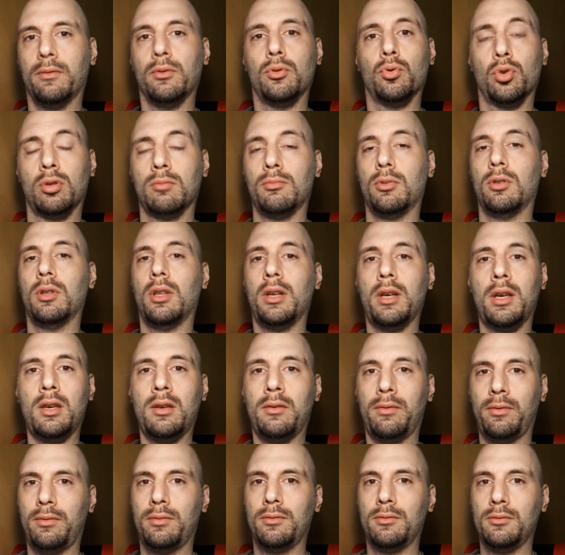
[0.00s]
a normal
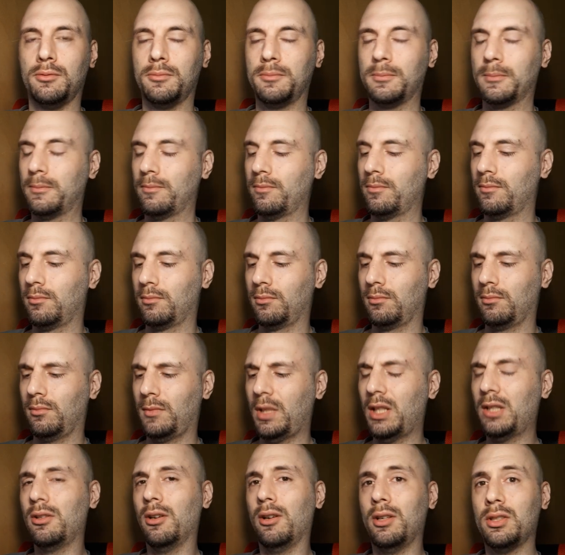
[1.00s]
life.
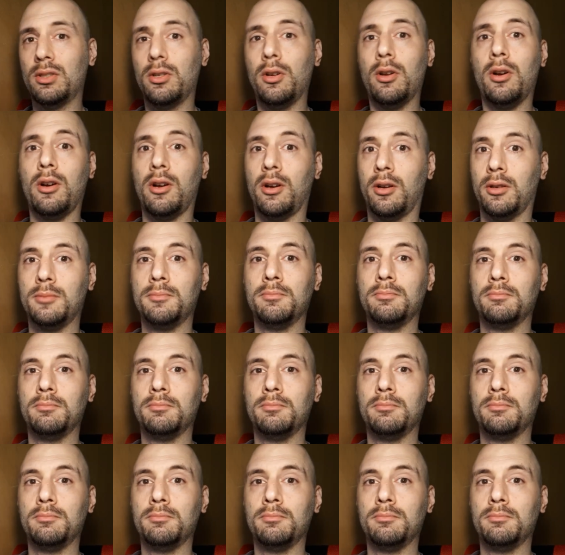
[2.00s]
It does gnaw.